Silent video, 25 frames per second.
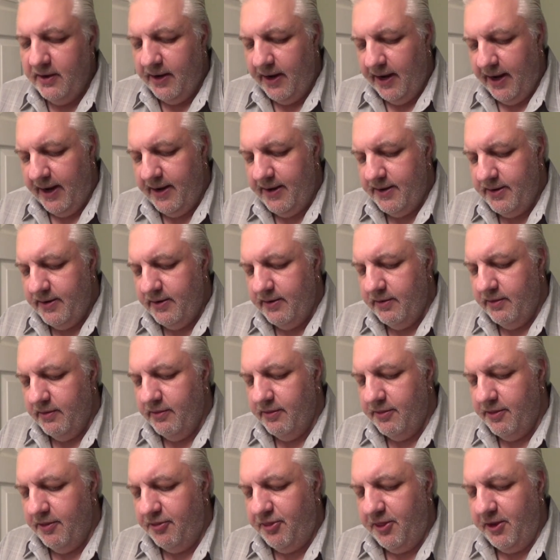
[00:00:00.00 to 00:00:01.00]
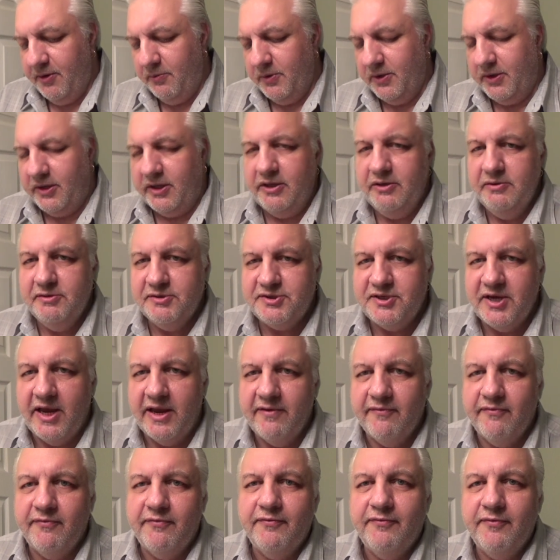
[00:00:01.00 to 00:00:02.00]
And the thing with
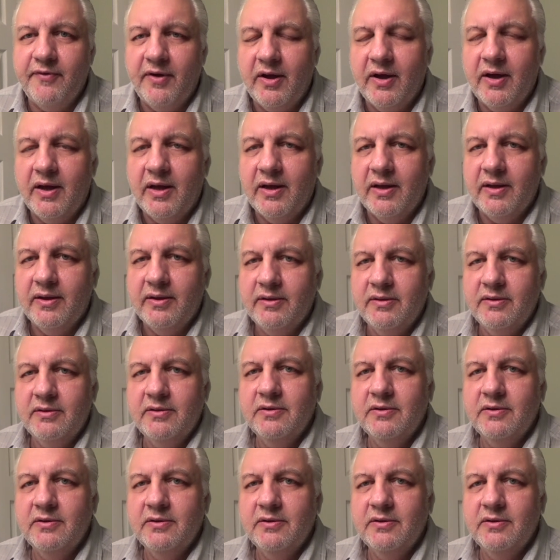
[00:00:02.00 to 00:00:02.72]
Q-Shave, uh,